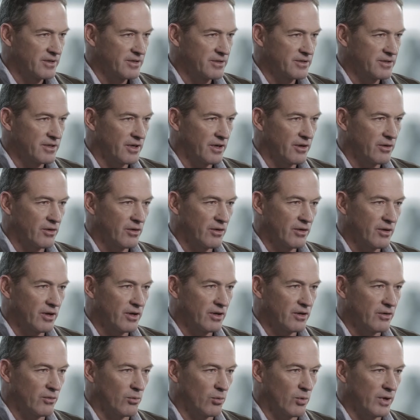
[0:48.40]
So
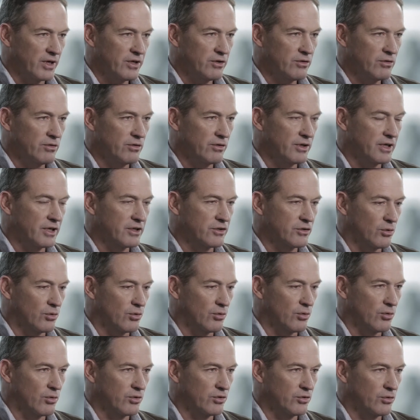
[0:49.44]
when you look at
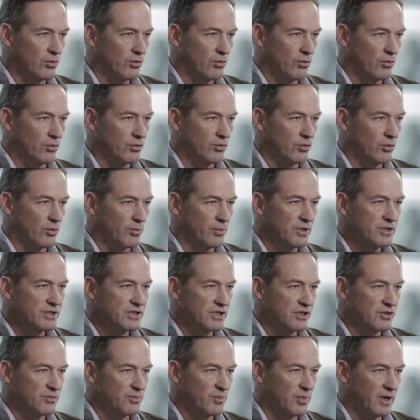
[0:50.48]
your
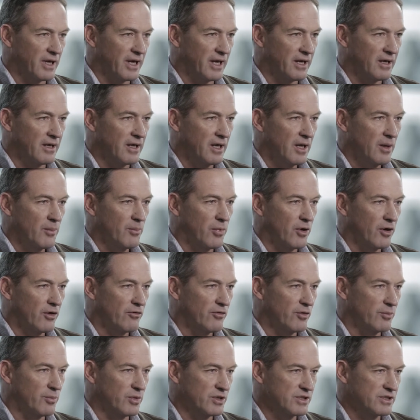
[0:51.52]
business plan, part
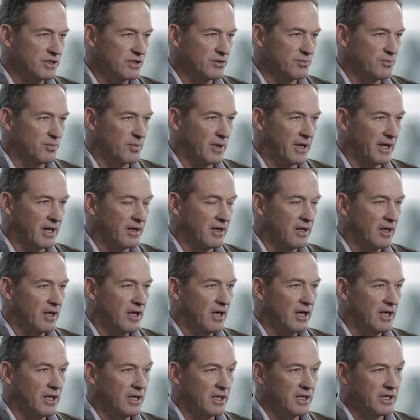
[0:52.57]
of a business plan
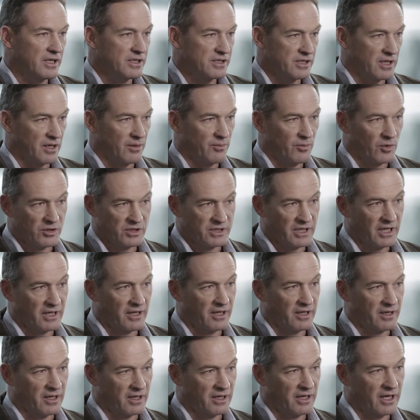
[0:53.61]
is amongst
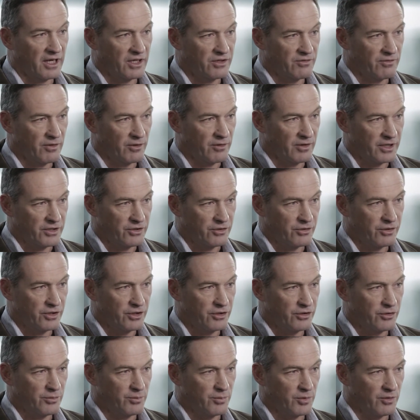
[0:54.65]
other the cash flow that you
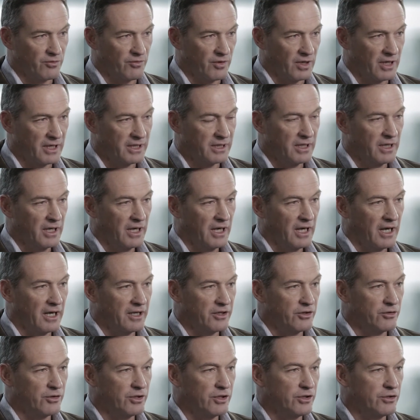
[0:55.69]
need to provide,
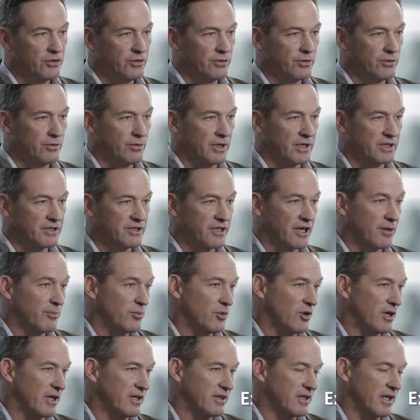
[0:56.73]
and you need to
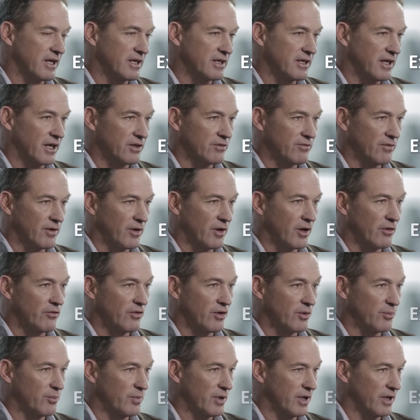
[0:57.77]
extrapolate that cash flow
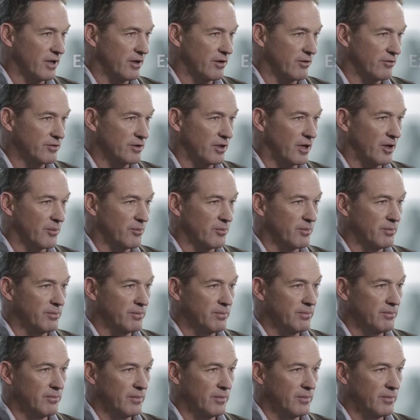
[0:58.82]
over a period of time.